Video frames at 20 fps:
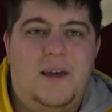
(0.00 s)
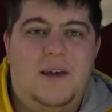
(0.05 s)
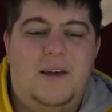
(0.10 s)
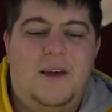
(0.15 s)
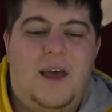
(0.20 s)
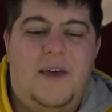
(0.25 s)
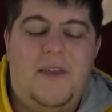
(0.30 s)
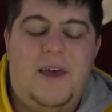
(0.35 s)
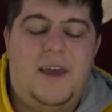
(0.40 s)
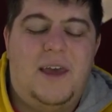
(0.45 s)

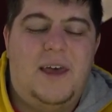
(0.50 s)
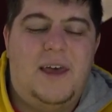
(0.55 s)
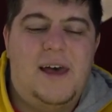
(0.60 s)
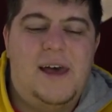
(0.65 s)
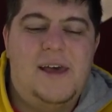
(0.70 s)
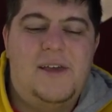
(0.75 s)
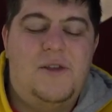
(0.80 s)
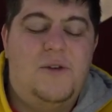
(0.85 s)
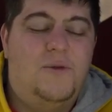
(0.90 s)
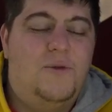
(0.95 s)
And like,
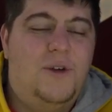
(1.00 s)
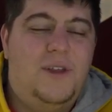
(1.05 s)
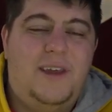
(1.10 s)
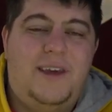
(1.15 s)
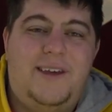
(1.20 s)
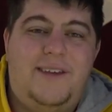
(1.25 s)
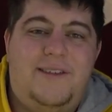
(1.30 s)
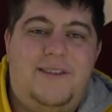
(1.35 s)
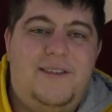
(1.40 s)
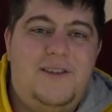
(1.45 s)
there
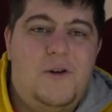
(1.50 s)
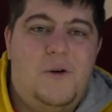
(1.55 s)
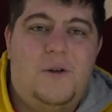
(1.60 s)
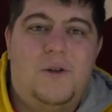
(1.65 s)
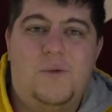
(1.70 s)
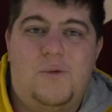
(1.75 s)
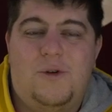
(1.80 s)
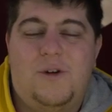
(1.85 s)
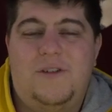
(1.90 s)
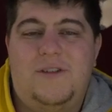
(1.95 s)
really is no
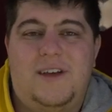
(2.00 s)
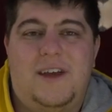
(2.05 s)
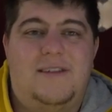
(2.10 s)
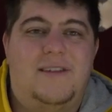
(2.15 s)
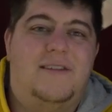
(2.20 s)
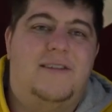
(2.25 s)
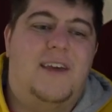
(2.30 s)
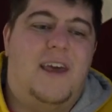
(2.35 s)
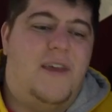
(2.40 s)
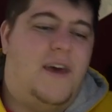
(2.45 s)
other words to get
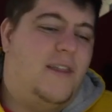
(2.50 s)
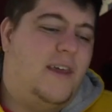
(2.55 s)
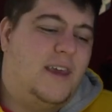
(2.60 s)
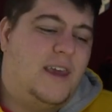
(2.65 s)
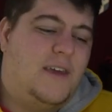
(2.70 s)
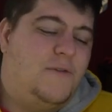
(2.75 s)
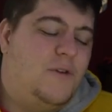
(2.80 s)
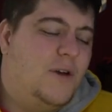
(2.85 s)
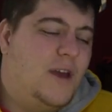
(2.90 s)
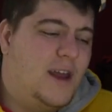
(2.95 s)
to say that. Like,
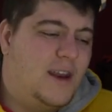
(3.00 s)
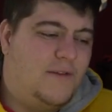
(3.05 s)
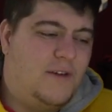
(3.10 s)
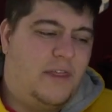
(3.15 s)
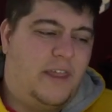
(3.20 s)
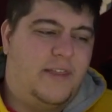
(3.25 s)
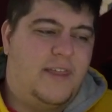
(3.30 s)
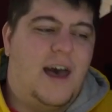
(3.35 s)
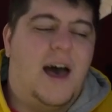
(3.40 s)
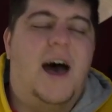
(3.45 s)
if you're kind of in
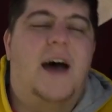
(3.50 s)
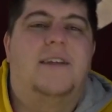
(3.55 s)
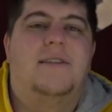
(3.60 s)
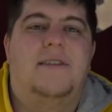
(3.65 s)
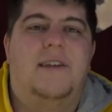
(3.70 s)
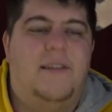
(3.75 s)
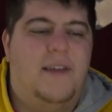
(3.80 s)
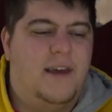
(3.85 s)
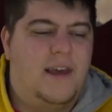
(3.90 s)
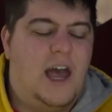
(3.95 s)
like the hot
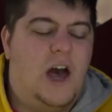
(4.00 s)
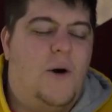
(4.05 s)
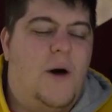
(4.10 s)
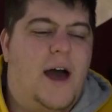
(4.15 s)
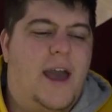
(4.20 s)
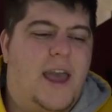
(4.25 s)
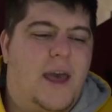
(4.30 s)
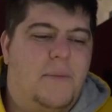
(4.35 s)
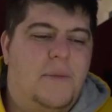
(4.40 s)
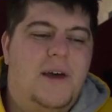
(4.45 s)
seat, like how
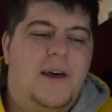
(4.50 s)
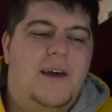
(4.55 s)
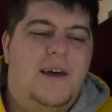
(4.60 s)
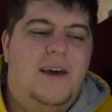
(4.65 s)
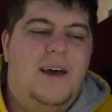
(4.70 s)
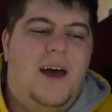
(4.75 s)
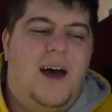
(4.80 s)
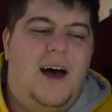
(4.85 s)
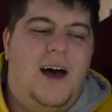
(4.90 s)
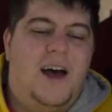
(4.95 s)
I am,
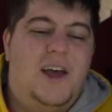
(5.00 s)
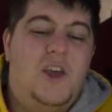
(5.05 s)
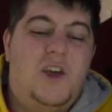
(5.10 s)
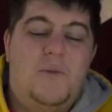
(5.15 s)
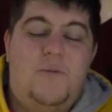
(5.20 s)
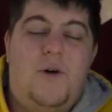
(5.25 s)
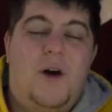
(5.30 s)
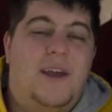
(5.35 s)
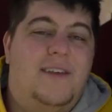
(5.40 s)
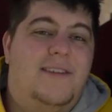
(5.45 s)
uh, you could
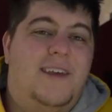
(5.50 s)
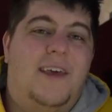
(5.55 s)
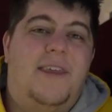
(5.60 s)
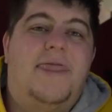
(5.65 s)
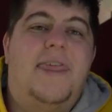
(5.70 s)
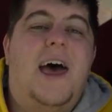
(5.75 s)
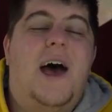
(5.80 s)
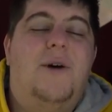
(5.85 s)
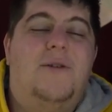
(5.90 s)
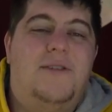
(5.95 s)
probably say a
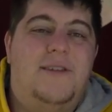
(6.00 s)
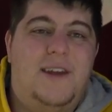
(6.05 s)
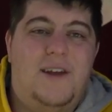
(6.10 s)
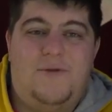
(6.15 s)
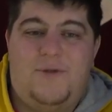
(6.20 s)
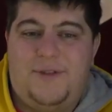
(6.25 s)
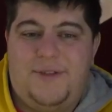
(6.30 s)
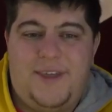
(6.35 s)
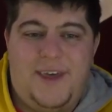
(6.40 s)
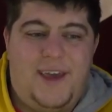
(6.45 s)
thousand
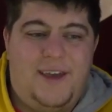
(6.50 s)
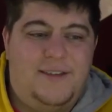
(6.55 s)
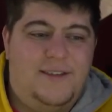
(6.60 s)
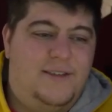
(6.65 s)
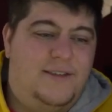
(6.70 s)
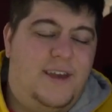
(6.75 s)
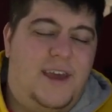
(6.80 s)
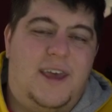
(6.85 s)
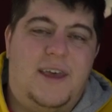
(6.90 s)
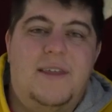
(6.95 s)
different things and
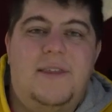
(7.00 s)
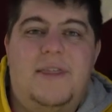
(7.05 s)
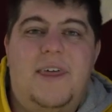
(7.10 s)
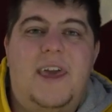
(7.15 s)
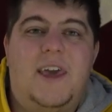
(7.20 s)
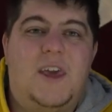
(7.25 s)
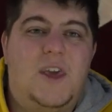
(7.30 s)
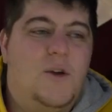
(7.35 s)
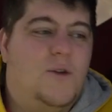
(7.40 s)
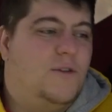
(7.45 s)
say
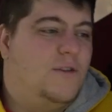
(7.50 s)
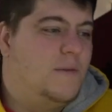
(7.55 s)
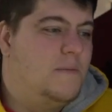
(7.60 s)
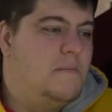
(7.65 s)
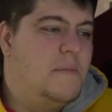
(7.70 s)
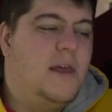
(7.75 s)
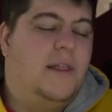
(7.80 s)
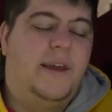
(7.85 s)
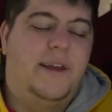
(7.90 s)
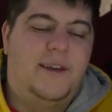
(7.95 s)
thank yous a
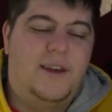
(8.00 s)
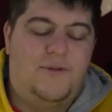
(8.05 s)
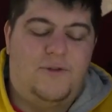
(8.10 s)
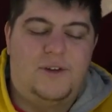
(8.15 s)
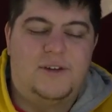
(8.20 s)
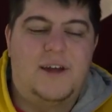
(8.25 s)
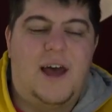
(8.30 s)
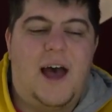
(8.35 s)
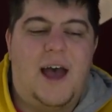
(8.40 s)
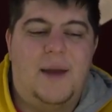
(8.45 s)
million
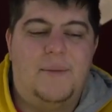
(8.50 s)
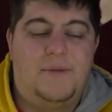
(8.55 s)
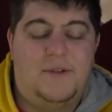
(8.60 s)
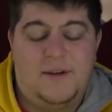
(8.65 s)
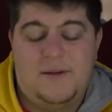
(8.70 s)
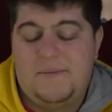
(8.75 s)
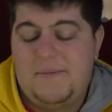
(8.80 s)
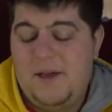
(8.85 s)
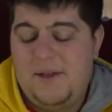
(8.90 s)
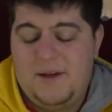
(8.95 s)
different times
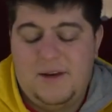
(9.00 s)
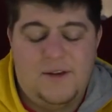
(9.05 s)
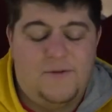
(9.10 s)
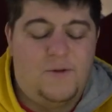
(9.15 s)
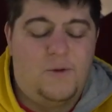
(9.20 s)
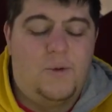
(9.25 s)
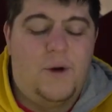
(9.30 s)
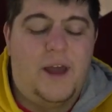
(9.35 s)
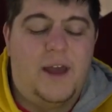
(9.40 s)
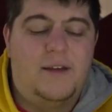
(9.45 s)
in a million
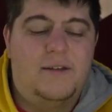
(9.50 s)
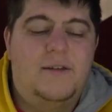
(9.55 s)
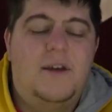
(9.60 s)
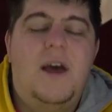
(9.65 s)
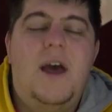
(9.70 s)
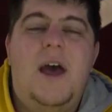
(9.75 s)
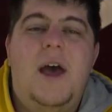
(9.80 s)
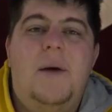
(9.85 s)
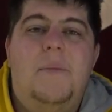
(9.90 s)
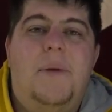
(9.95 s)
different ways.
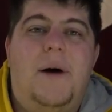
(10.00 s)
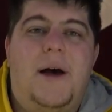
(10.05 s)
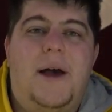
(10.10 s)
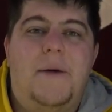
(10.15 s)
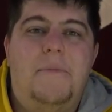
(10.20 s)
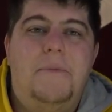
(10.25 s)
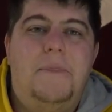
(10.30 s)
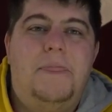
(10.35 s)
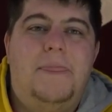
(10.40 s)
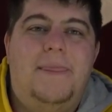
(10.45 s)

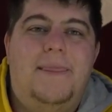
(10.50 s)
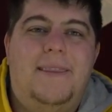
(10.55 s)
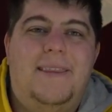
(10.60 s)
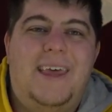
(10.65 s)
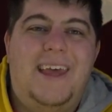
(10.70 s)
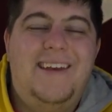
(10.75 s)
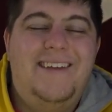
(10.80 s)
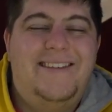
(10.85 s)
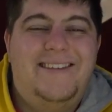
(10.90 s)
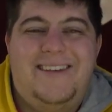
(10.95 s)
But
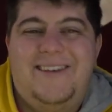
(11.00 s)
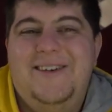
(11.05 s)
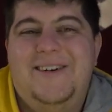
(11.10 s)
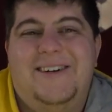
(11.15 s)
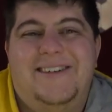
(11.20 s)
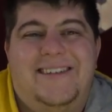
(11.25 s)
it is cool.